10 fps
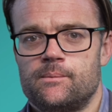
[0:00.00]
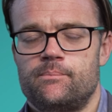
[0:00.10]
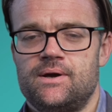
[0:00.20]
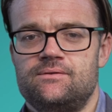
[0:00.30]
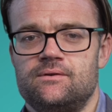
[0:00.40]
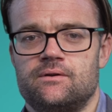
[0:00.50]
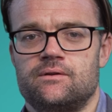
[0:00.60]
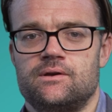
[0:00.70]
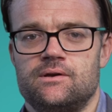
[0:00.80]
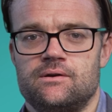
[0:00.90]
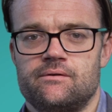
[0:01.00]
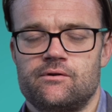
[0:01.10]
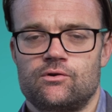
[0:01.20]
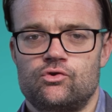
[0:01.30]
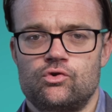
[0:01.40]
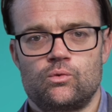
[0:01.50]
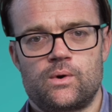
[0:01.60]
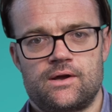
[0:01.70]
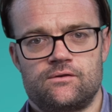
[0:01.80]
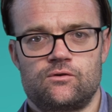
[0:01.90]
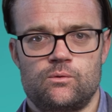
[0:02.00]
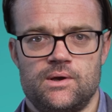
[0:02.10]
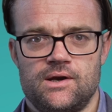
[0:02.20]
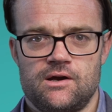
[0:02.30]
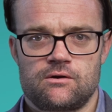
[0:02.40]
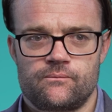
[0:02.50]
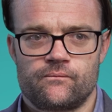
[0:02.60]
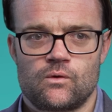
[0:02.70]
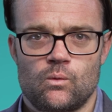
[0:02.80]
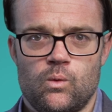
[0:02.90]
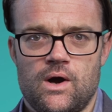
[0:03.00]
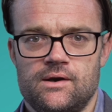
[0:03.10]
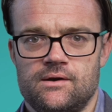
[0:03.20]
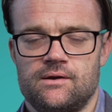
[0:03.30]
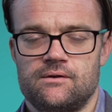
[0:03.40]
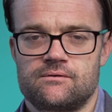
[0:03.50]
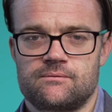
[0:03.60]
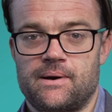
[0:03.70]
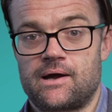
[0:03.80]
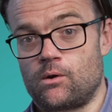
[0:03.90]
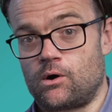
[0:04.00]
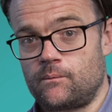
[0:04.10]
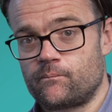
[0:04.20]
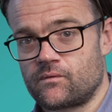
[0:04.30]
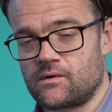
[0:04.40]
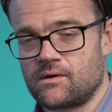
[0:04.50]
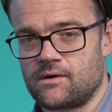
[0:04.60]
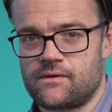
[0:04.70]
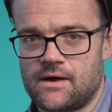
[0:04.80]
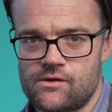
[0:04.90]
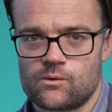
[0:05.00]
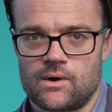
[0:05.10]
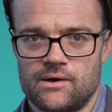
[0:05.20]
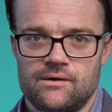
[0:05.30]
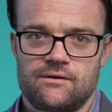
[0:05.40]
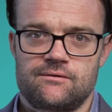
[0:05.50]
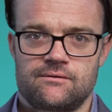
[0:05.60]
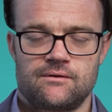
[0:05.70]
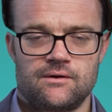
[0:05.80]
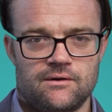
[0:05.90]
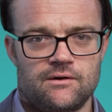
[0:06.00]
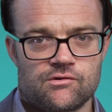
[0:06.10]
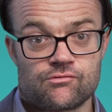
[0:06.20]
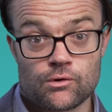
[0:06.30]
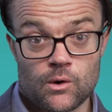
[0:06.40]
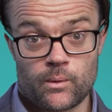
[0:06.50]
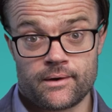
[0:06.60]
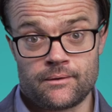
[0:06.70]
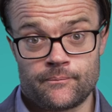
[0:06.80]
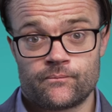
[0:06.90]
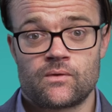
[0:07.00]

Basically, there are two ways to be an heir. One is by law, and the other one is through a will.